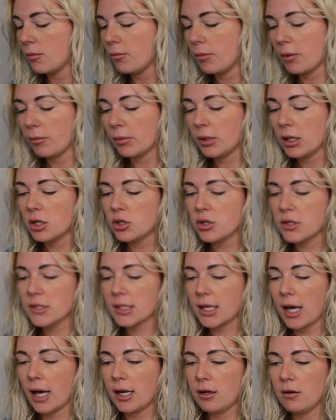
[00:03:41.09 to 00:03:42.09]
But I'm going to
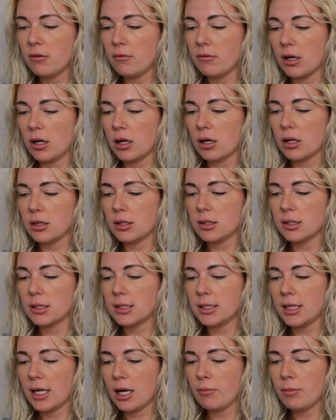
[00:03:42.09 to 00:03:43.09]
just kind of
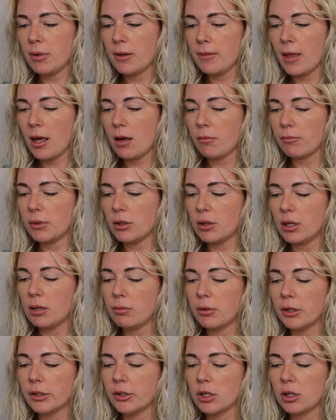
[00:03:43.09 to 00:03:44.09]
dampen that beauty
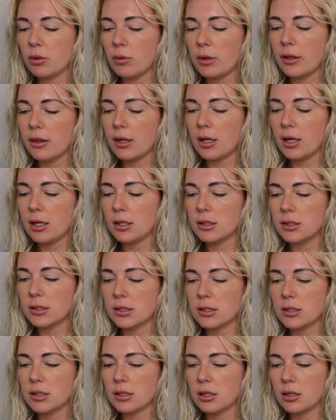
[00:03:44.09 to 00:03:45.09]
blender with it
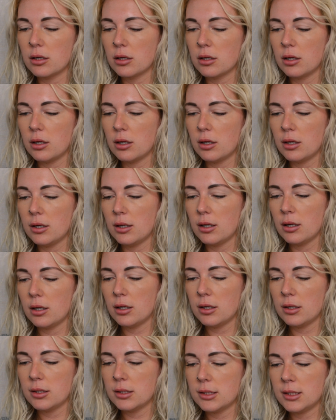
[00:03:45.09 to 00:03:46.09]

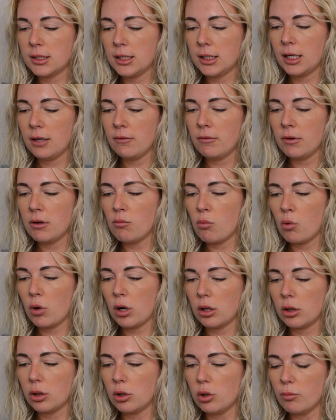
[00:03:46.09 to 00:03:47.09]
to give it a
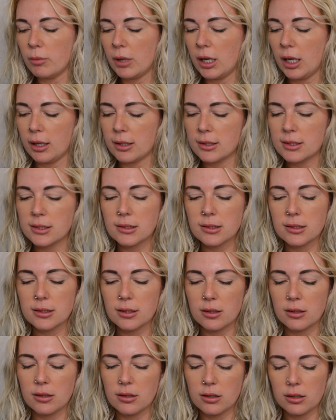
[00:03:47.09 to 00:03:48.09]
more luminous
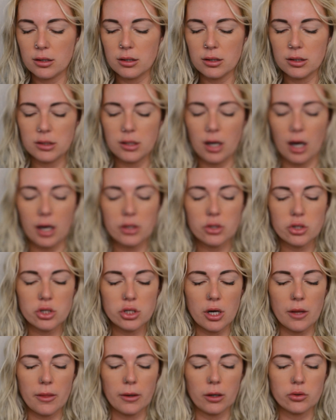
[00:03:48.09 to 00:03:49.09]

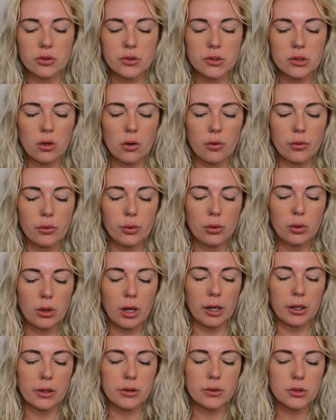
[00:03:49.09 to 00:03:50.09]
touch. And then I'll just go through,
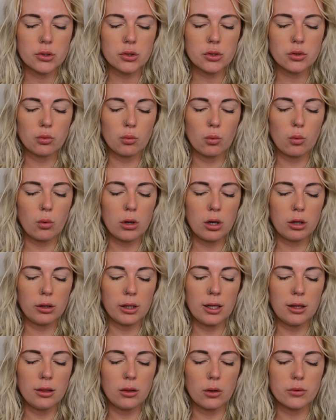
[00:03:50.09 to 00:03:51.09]
kind of swirl
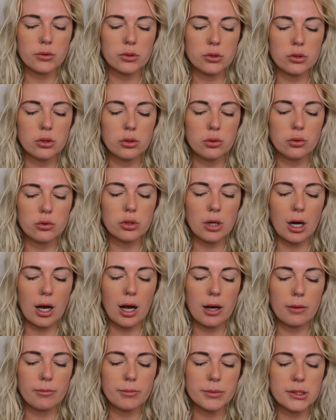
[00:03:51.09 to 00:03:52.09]
in those
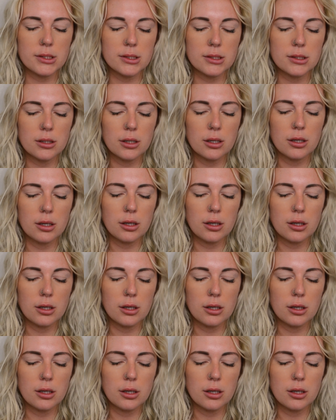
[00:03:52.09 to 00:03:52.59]
dewdrops.